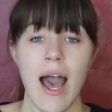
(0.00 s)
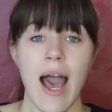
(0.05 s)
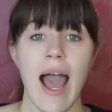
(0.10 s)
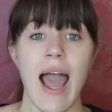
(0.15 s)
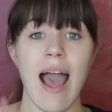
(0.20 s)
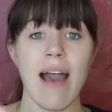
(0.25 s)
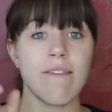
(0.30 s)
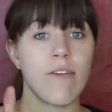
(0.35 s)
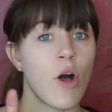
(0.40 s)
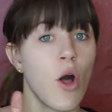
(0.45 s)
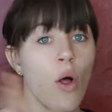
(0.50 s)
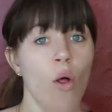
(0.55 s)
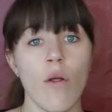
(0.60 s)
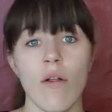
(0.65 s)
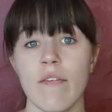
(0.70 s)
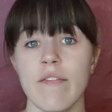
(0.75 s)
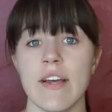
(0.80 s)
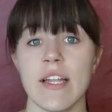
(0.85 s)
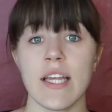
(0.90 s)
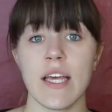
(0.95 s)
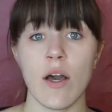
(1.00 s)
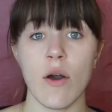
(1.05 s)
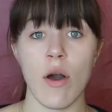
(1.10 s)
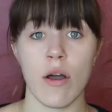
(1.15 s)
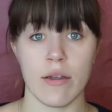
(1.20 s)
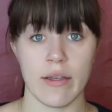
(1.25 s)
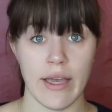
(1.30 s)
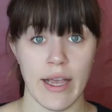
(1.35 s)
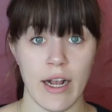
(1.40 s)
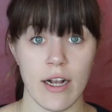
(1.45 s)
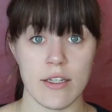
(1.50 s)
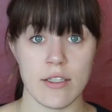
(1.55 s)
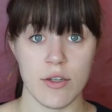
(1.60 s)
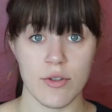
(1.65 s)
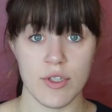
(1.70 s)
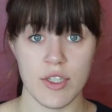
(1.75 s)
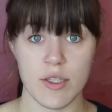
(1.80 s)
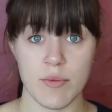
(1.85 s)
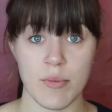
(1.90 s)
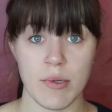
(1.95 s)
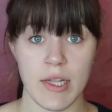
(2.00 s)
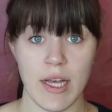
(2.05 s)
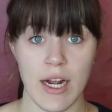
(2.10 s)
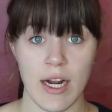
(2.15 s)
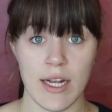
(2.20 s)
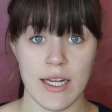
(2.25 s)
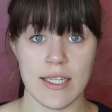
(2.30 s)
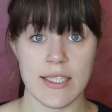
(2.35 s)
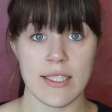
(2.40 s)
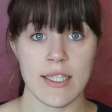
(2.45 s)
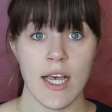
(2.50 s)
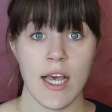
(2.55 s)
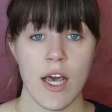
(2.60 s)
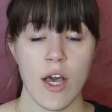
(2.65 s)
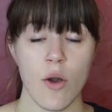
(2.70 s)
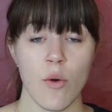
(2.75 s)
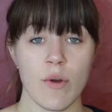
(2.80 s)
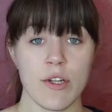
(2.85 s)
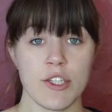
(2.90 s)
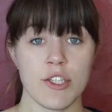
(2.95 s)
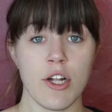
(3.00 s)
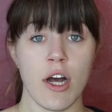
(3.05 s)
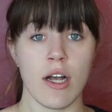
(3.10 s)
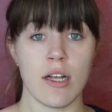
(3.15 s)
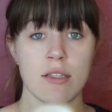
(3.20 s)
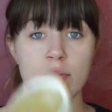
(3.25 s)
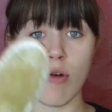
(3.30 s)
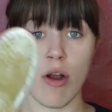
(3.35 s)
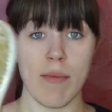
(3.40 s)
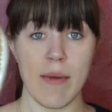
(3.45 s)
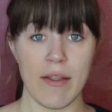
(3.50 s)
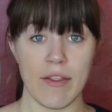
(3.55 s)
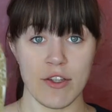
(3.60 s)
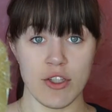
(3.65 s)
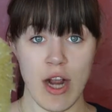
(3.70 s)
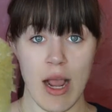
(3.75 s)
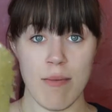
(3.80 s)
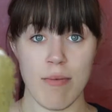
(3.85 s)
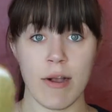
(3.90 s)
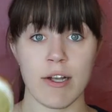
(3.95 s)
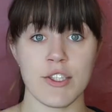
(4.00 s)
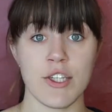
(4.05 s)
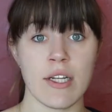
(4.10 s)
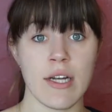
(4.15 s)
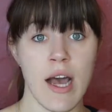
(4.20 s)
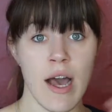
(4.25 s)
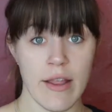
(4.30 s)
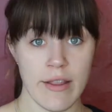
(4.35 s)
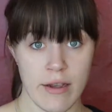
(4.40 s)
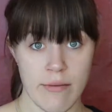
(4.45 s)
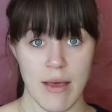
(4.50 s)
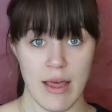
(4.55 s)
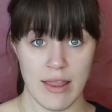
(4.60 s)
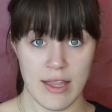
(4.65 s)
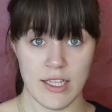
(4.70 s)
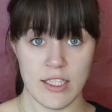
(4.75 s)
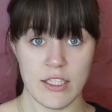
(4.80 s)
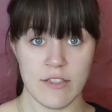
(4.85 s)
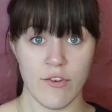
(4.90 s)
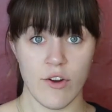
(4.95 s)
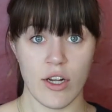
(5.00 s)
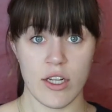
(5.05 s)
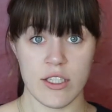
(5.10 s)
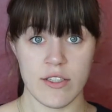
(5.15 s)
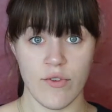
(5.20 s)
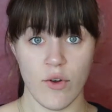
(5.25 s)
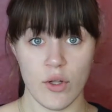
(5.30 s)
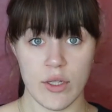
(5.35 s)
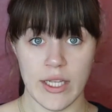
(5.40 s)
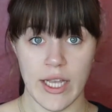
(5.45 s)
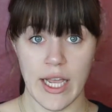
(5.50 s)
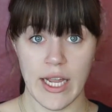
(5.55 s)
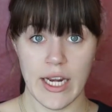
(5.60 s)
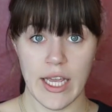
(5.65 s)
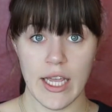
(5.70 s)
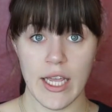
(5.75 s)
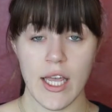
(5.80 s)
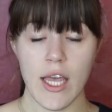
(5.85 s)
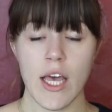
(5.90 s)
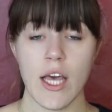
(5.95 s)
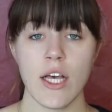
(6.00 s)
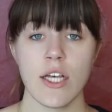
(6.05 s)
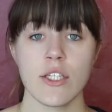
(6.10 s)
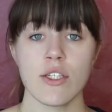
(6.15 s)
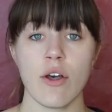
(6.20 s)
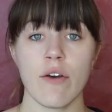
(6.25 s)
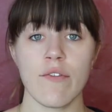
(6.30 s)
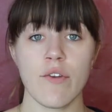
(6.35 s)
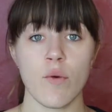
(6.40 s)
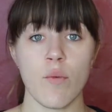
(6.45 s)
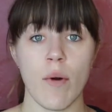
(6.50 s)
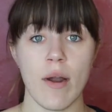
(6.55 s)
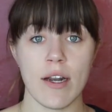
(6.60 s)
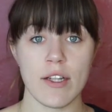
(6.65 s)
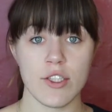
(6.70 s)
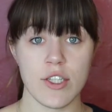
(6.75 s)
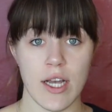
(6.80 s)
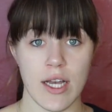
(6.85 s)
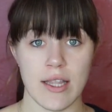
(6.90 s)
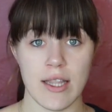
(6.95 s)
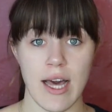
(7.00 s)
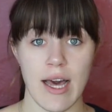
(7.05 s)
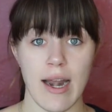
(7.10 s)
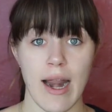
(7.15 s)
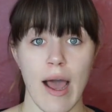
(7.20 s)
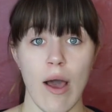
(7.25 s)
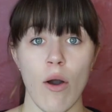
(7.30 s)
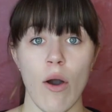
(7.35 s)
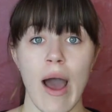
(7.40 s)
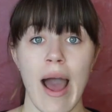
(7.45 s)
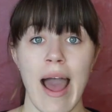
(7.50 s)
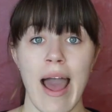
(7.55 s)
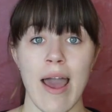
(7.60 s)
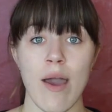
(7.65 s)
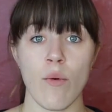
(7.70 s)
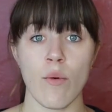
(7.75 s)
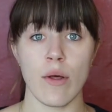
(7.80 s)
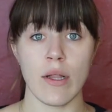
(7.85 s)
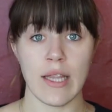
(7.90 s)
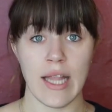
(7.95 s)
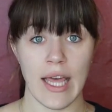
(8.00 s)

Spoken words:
I have a whole video on keratosis pilaris, which talks more about the dry brush and other methods for exfoliating. So if you want to check that out, I will